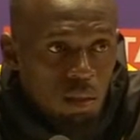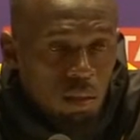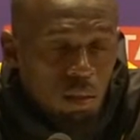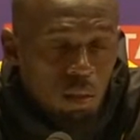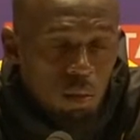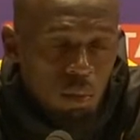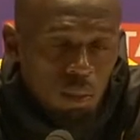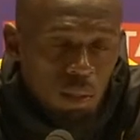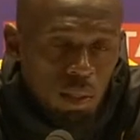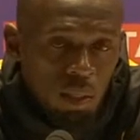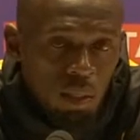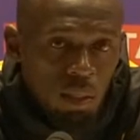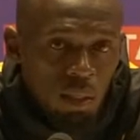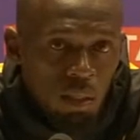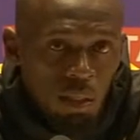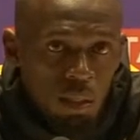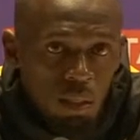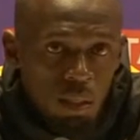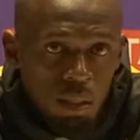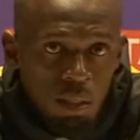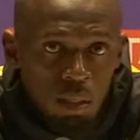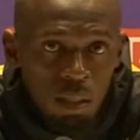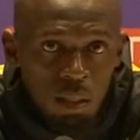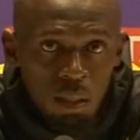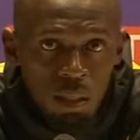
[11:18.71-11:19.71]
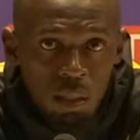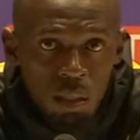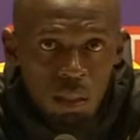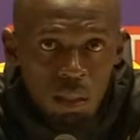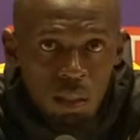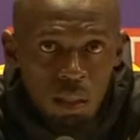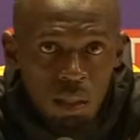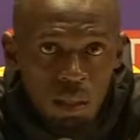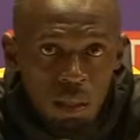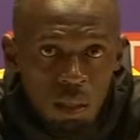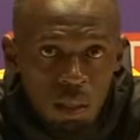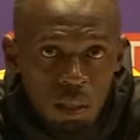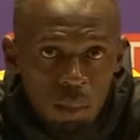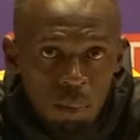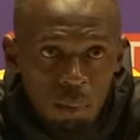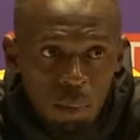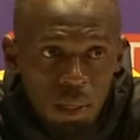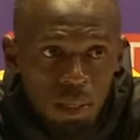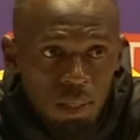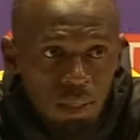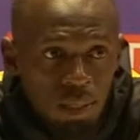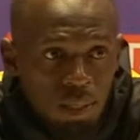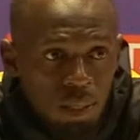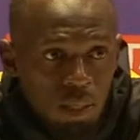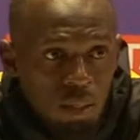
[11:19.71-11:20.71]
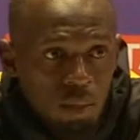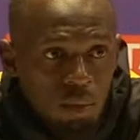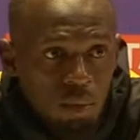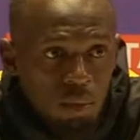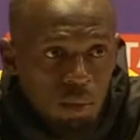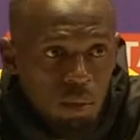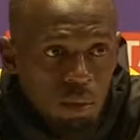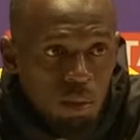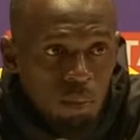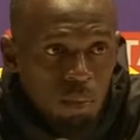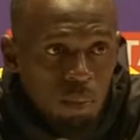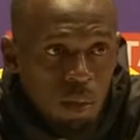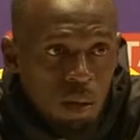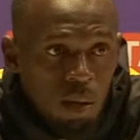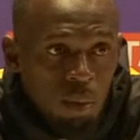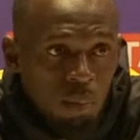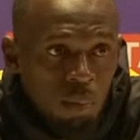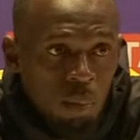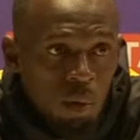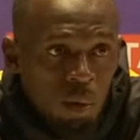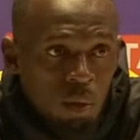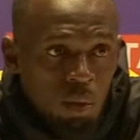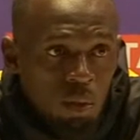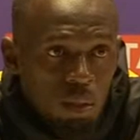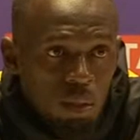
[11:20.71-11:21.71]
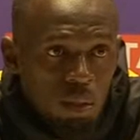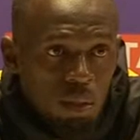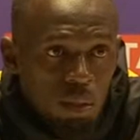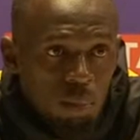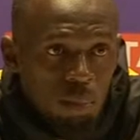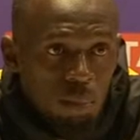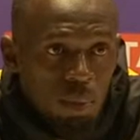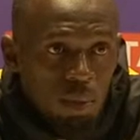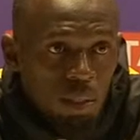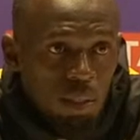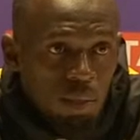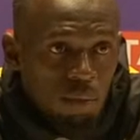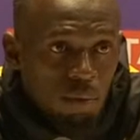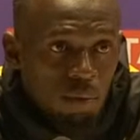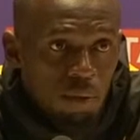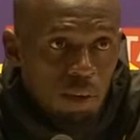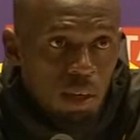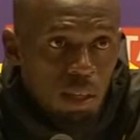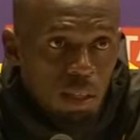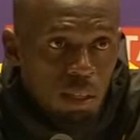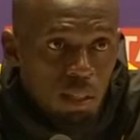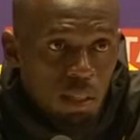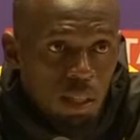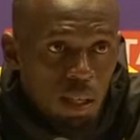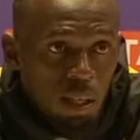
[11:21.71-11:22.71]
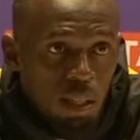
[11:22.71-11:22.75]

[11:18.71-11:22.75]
to win in Beijing was my most impressive race.